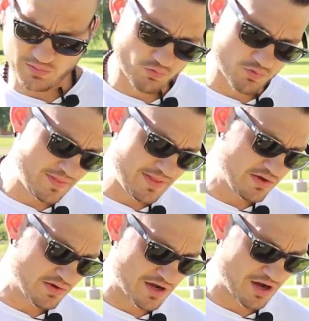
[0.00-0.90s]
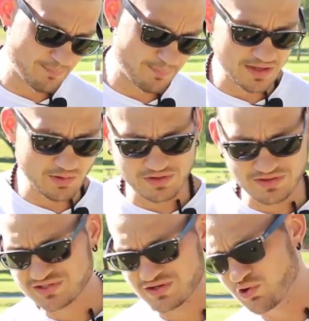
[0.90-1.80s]
really good company. When
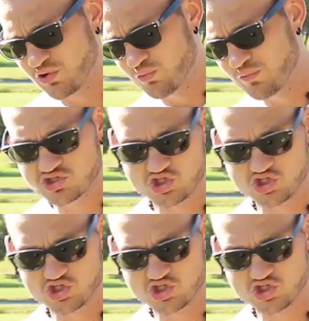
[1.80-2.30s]
you start going with